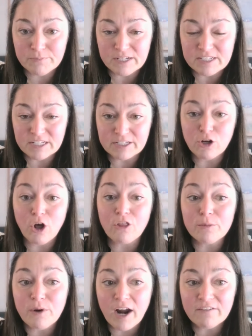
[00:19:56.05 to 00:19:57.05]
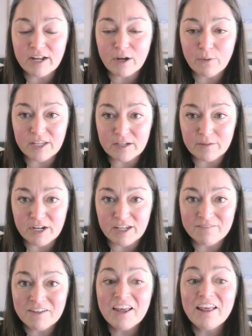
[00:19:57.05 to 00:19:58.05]
basically called the Private Equity Committee.
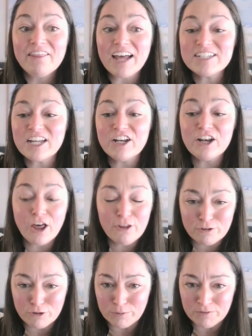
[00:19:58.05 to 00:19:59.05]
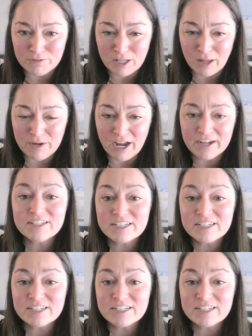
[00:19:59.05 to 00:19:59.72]
That's another group of alumni,